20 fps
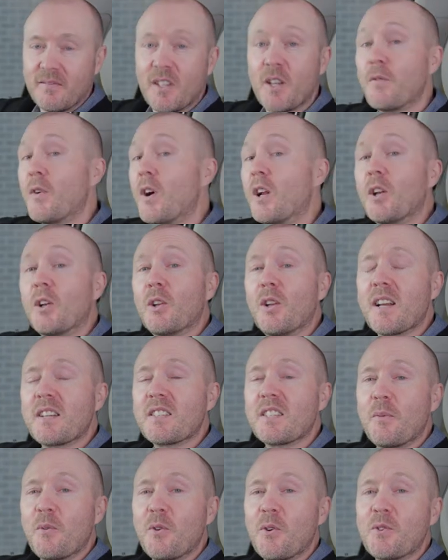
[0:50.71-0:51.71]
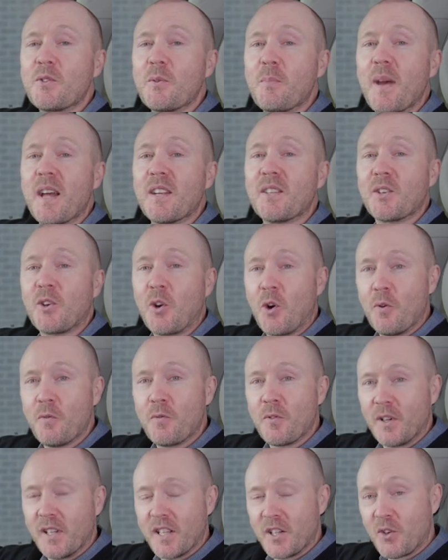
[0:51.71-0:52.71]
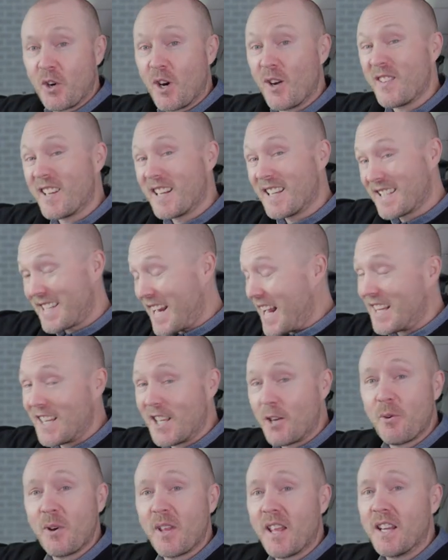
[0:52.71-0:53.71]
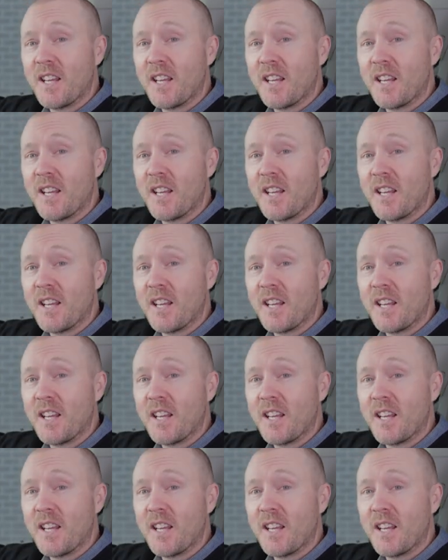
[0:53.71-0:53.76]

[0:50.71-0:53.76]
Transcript: If I look like someone who's about to confidently drive exactly where